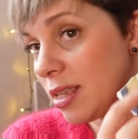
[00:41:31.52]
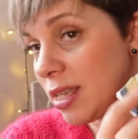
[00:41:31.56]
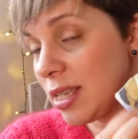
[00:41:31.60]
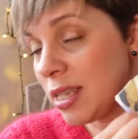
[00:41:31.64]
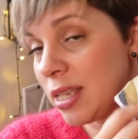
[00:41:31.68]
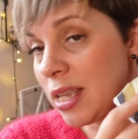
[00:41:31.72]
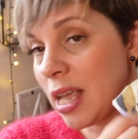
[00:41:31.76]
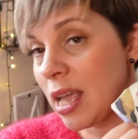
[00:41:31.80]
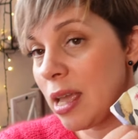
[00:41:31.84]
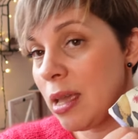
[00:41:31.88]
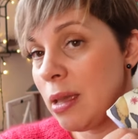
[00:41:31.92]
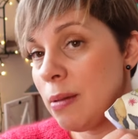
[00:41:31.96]
the
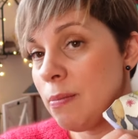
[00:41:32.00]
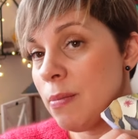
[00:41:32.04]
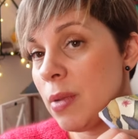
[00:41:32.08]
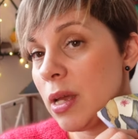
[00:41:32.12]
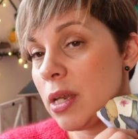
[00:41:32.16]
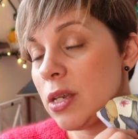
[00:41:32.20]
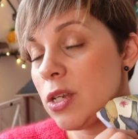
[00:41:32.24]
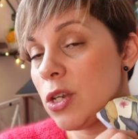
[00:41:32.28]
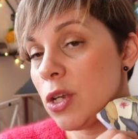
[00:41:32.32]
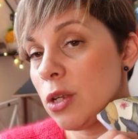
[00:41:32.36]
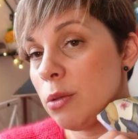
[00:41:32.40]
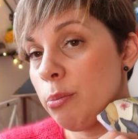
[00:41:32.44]
same
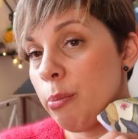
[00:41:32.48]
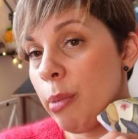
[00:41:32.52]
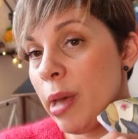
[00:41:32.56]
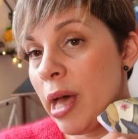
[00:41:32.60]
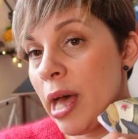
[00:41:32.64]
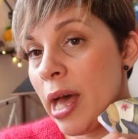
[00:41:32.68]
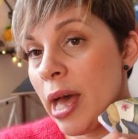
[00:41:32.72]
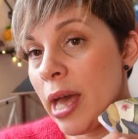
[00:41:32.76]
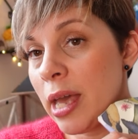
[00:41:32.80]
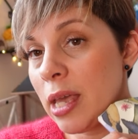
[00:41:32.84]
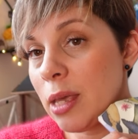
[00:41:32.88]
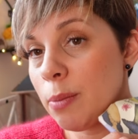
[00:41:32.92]
tote
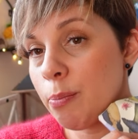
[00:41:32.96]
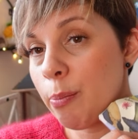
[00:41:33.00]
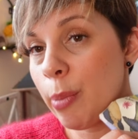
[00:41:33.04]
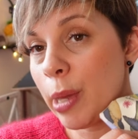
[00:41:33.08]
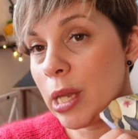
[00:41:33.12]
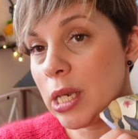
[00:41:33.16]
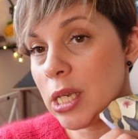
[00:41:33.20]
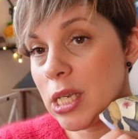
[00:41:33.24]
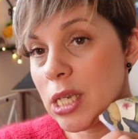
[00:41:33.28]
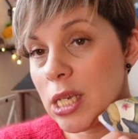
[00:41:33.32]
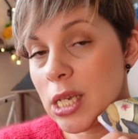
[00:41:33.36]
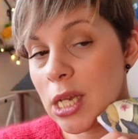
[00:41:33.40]
bag,
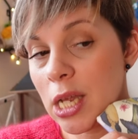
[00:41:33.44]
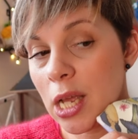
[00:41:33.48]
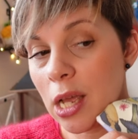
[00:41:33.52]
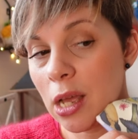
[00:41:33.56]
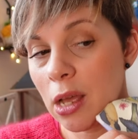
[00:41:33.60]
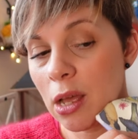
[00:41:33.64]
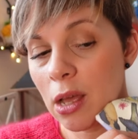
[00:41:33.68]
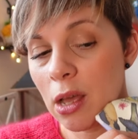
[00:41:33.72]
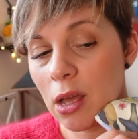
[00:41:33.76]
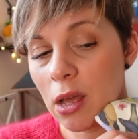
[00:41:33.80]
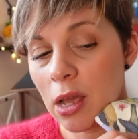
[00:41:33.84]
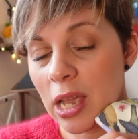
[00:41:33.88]
but
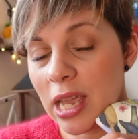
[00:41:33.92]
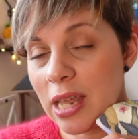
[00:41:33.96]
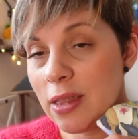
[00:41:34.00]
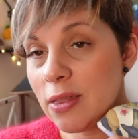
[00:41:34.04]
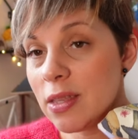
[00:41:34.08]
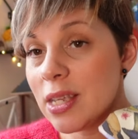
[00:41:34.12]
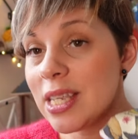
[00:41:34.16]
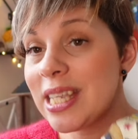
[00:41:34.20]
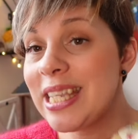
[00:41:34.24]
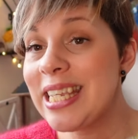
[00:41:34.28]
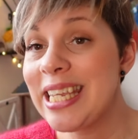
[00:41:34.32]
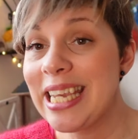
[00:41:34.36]
in
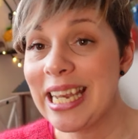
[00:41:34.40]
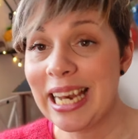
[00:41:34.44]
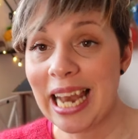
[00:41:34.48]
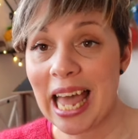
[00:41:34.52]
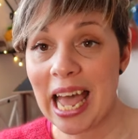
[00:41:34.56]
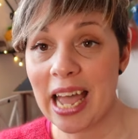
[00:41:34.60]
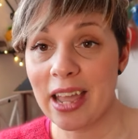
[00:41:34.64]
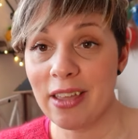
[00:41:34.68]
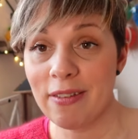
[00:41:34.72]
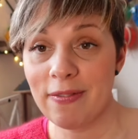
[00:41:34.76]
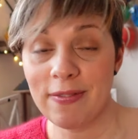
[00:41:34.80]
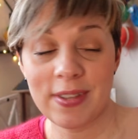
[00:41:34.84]
the Sea
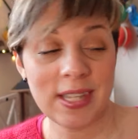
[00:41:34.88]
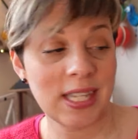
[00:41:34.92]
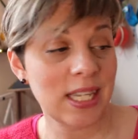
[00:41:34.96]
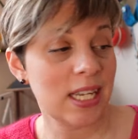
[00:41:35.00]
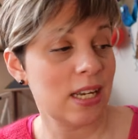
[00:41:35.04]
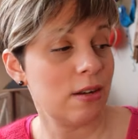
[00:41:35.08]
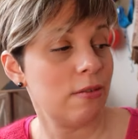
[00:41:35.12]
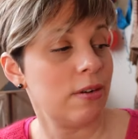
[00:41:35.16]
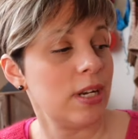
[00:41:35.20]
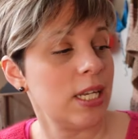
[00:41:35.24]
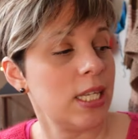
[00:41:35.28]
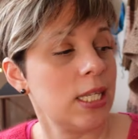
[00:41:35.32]
Life
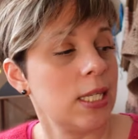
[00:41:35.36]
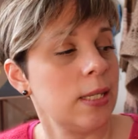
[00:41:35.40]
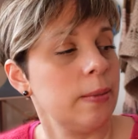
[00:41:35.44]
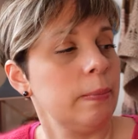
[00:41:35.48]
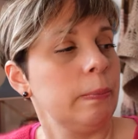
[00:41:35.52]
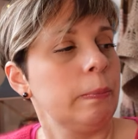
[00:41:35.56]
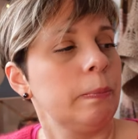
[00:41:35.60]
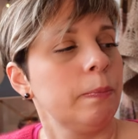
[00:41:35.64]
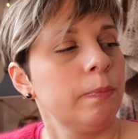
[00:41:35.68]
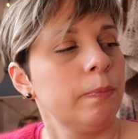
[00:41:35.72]
series.